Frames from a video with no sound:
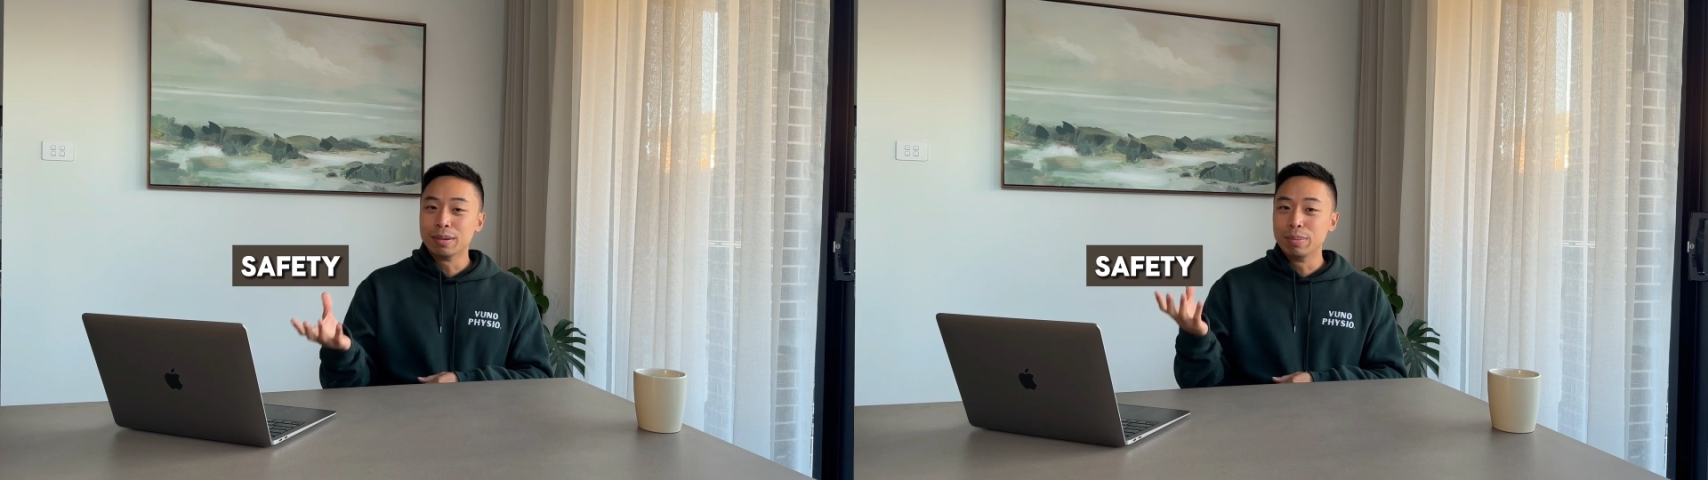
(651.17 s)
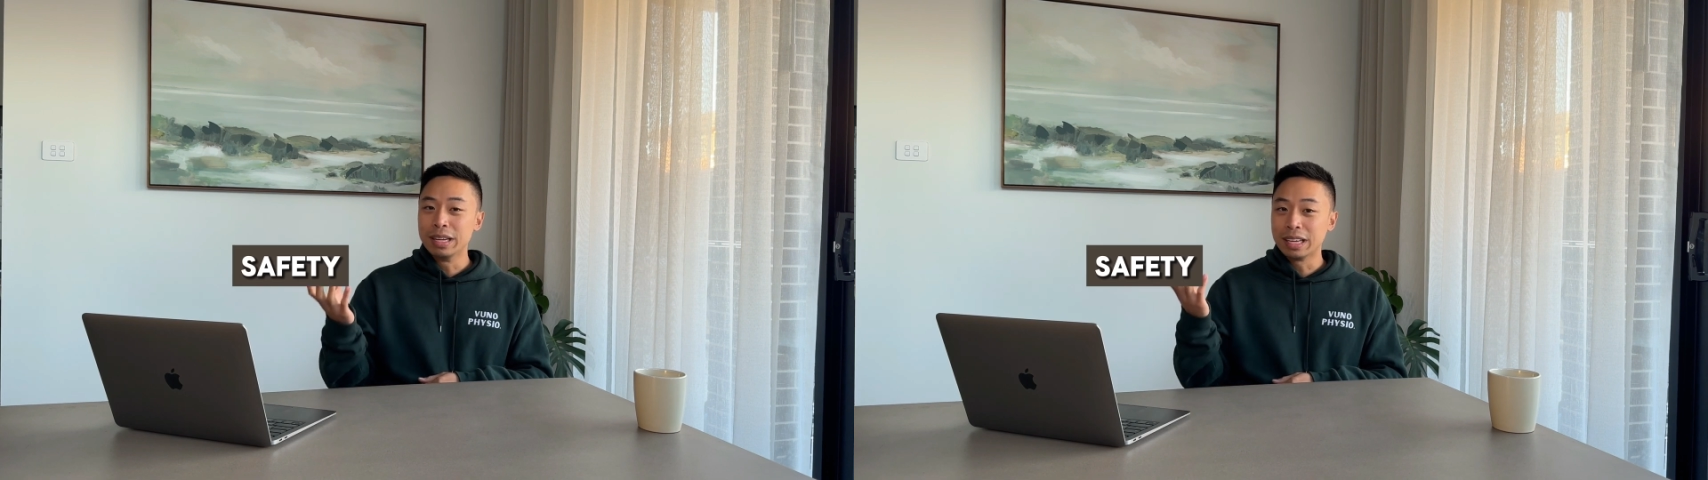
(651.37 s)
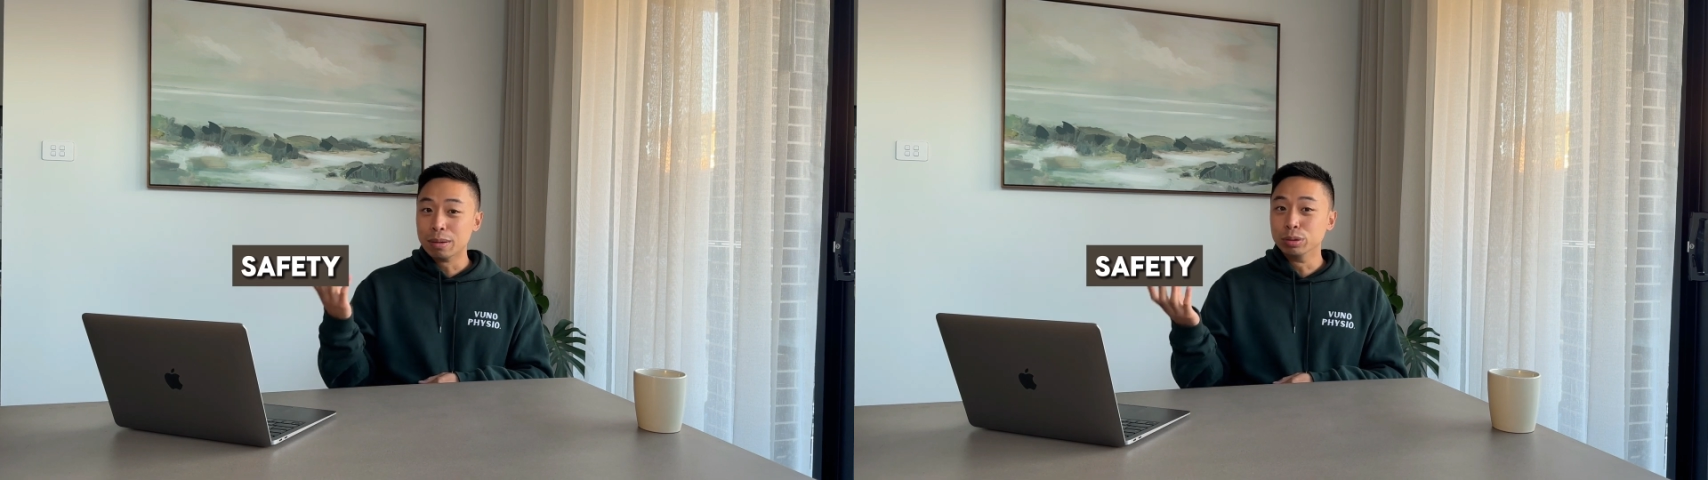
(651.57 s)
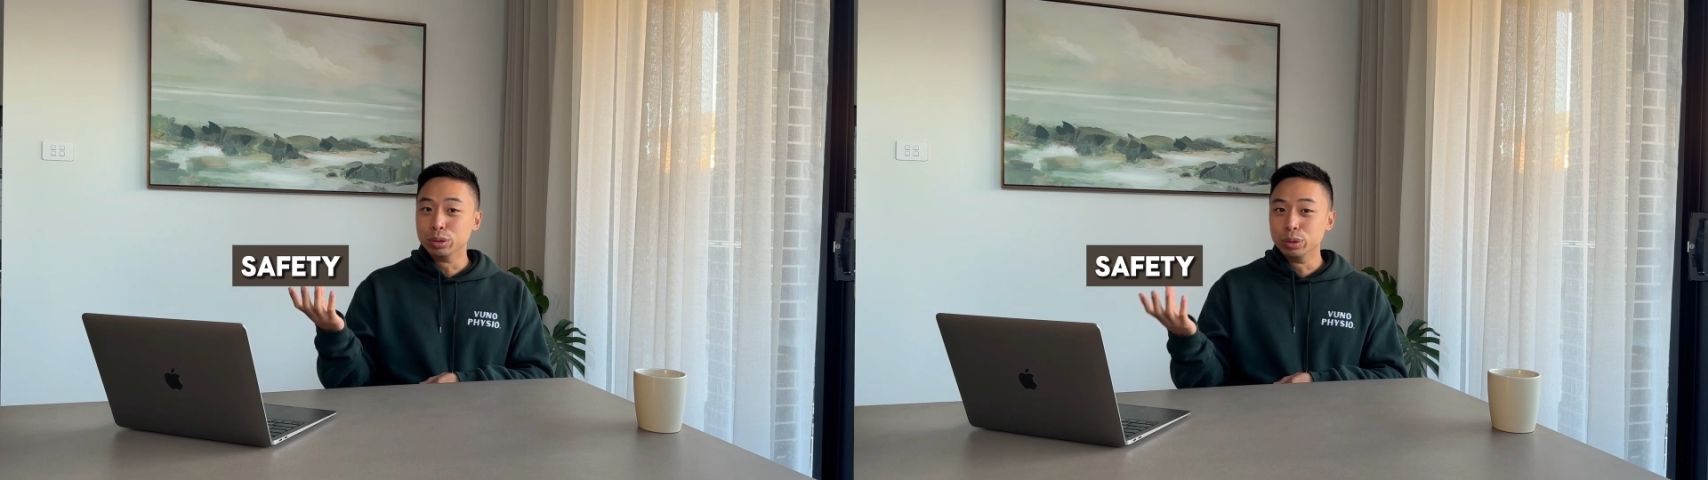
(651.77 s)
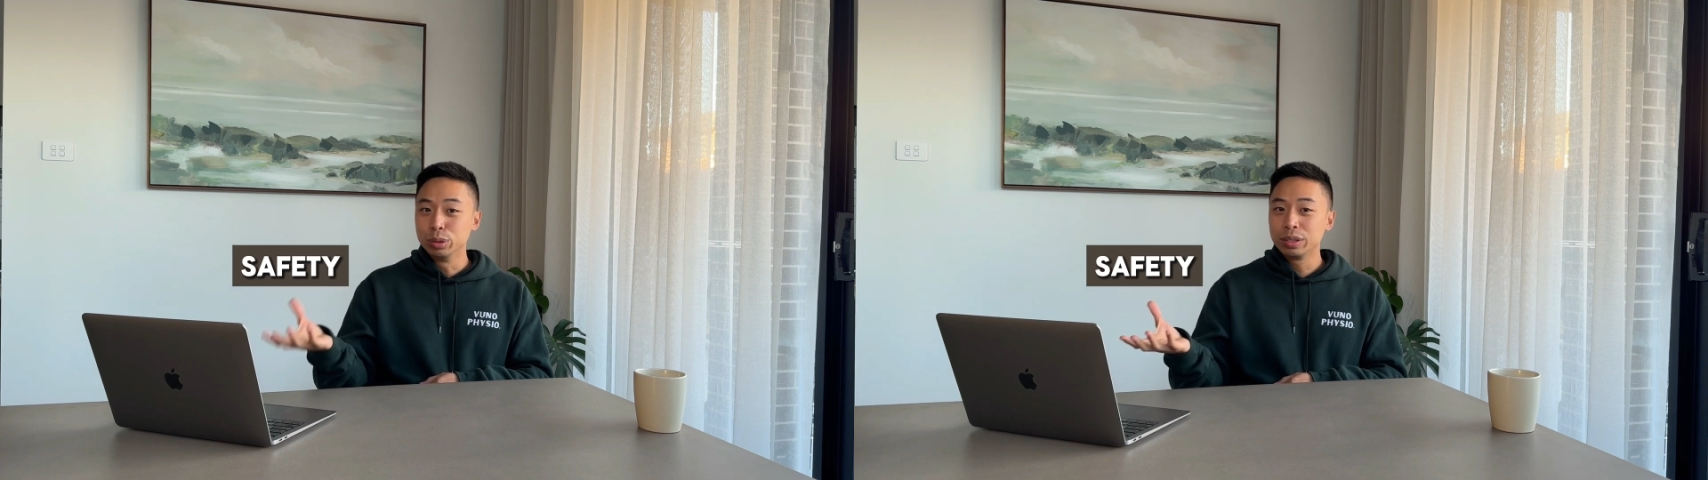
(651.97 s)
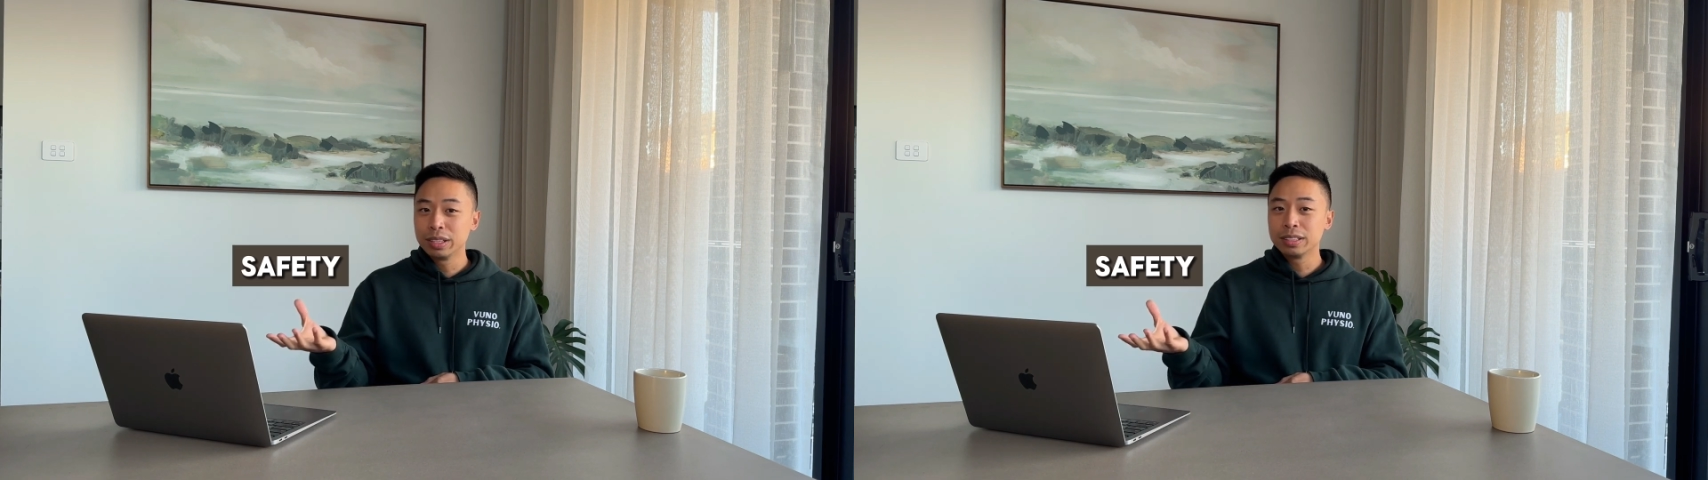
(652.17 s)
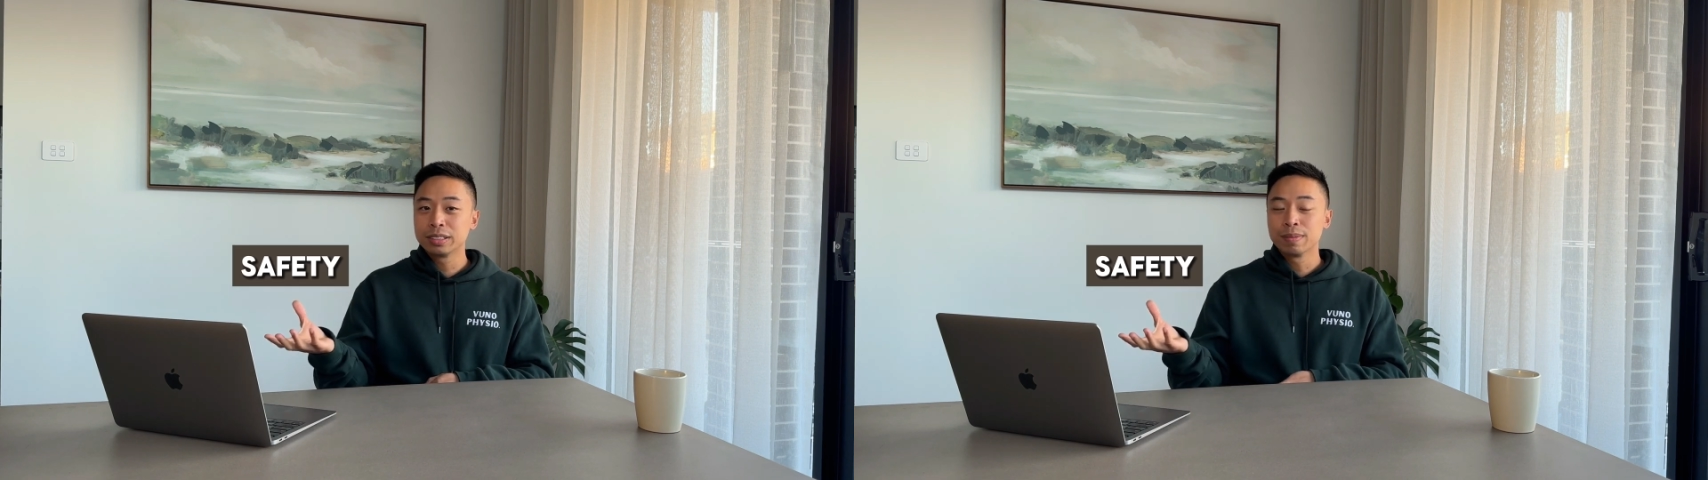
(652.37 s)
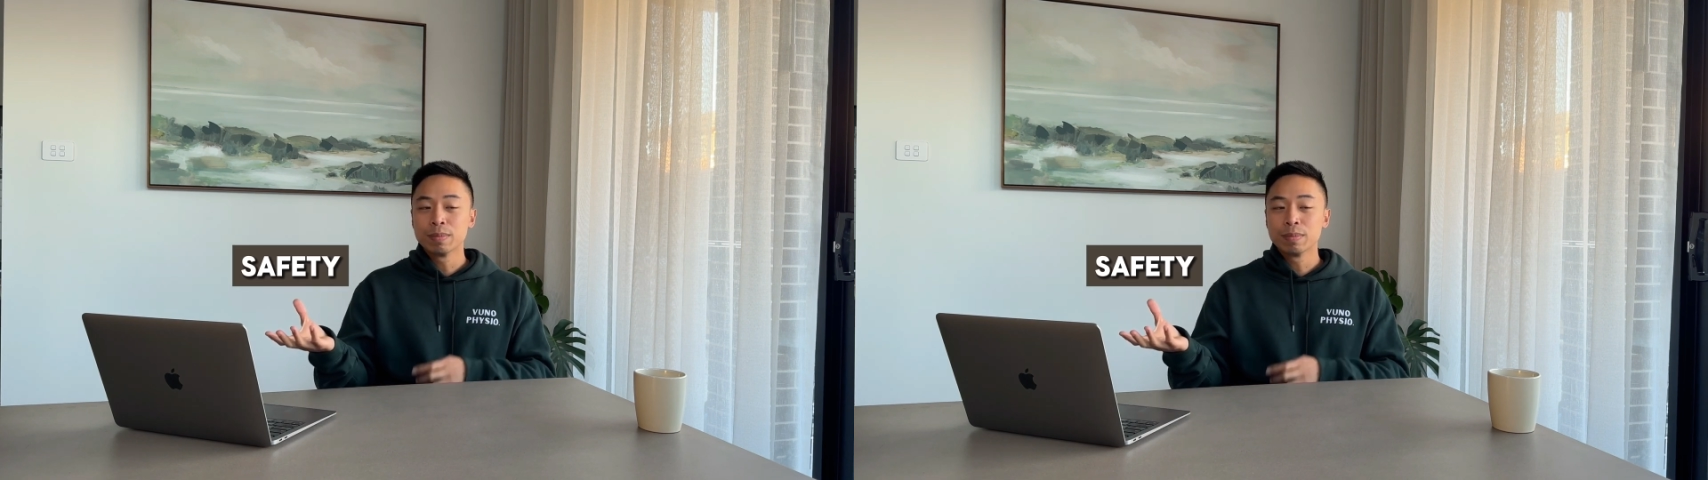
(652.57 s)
being able to do things